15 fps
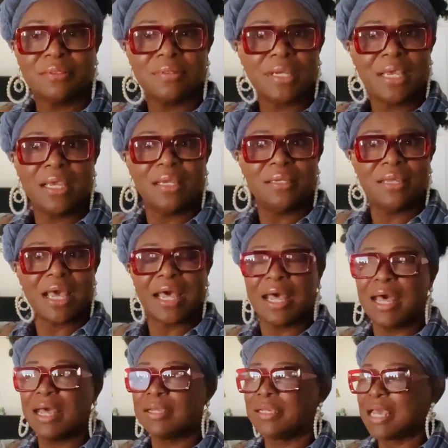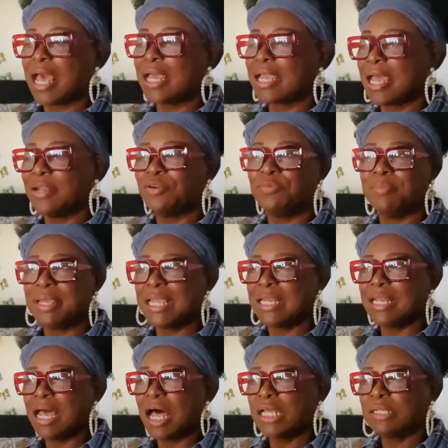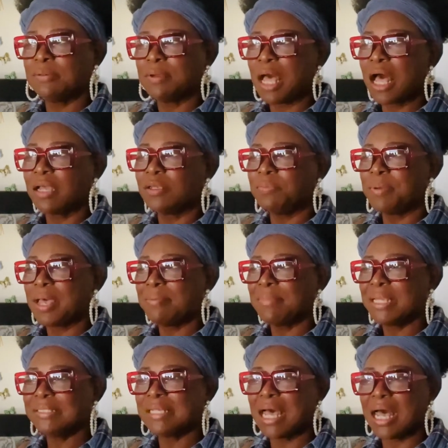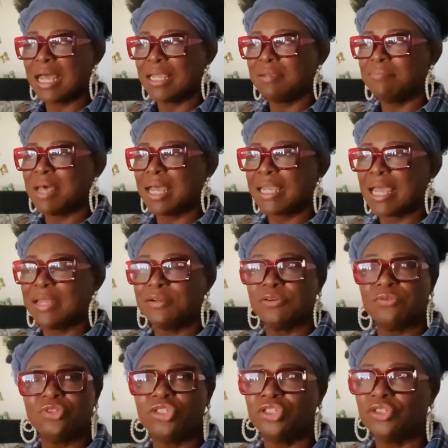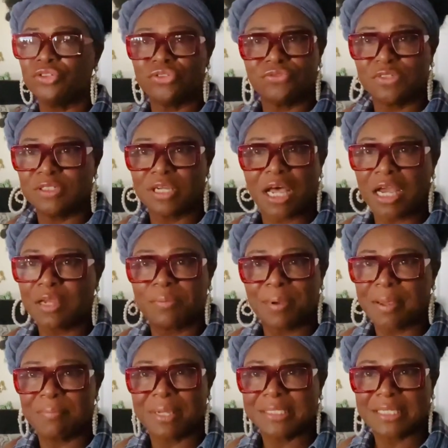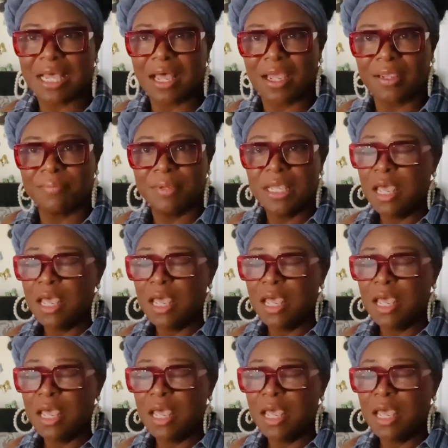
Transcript: okay? I, I, I, got no man to occupy my time. I got no children to occupy my time.